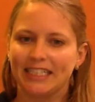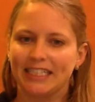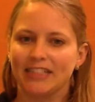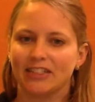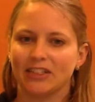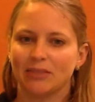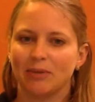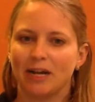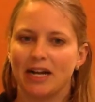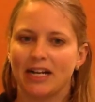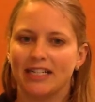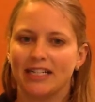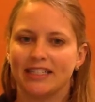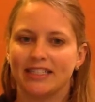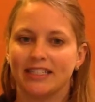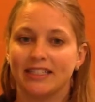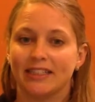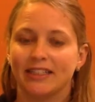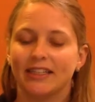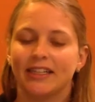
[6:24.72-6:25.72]
ease our bodies
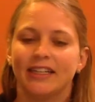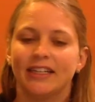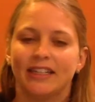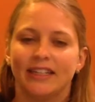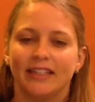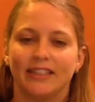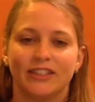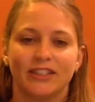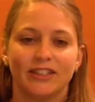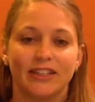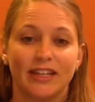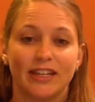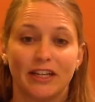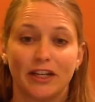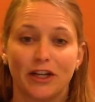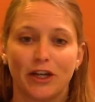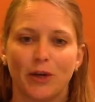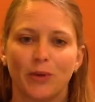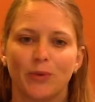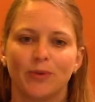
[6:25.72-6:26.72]
into letting
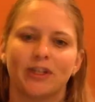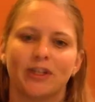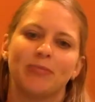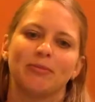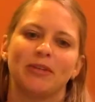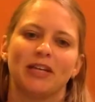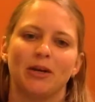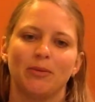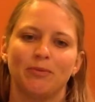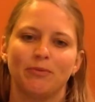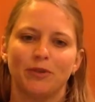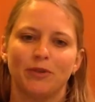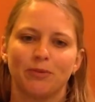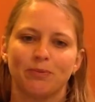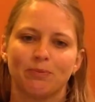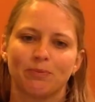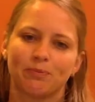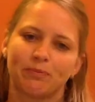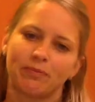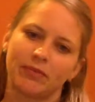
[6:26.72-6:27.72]
go can be helpful.
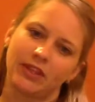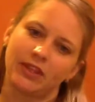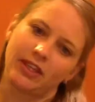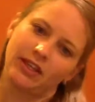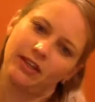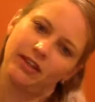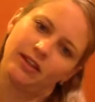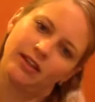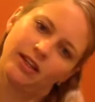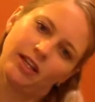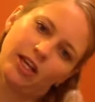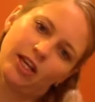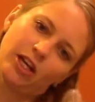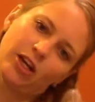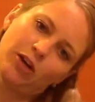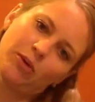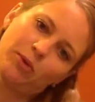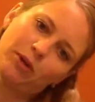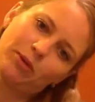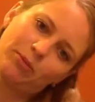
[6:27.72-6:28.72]

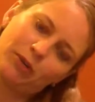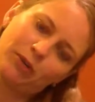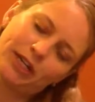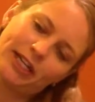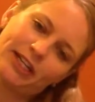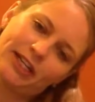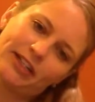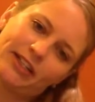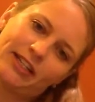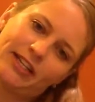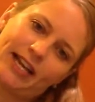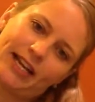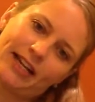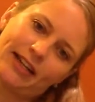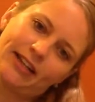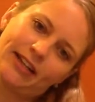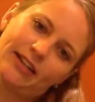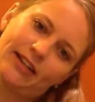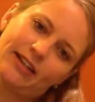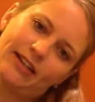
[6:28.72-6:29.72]
One more here in the neck.
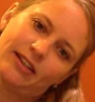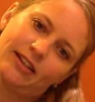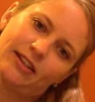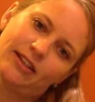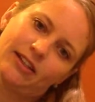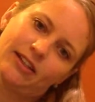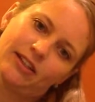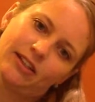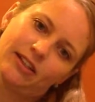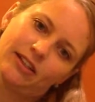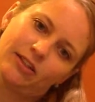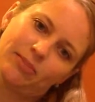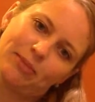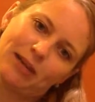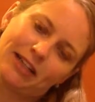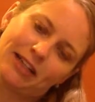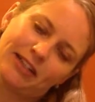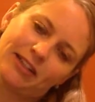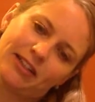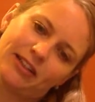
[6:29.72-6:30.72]

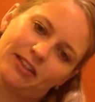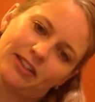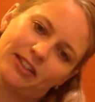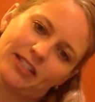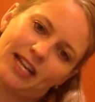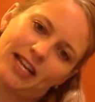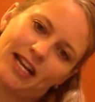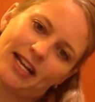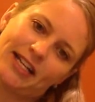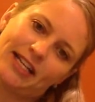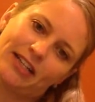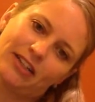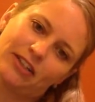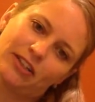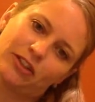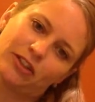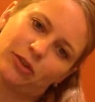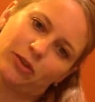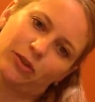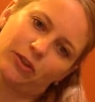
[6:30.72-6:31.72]
Back to the other side, ear to
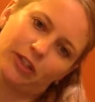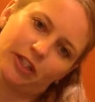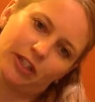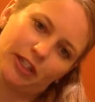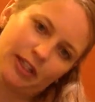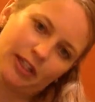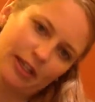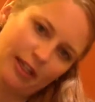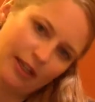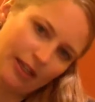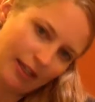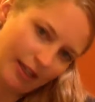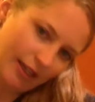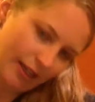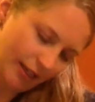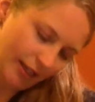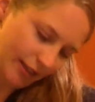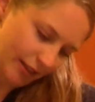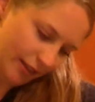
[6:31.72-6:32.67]
shoulder, and